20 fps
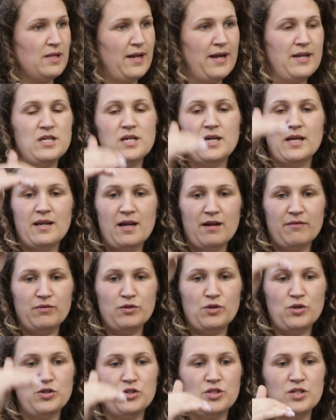like you can have a
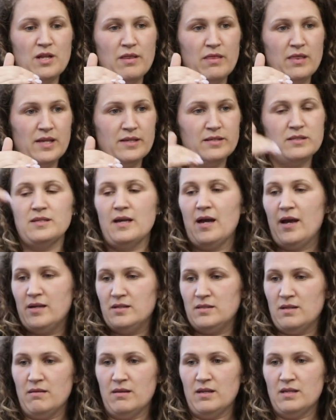cushion in this
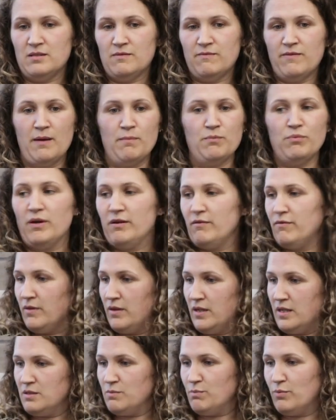size, in this fabric for
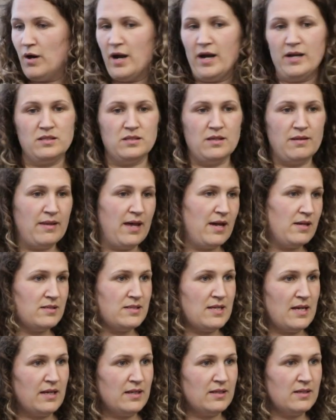this price, and
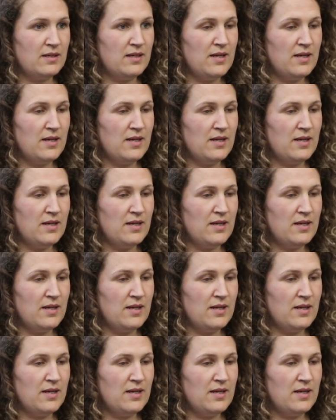that's it.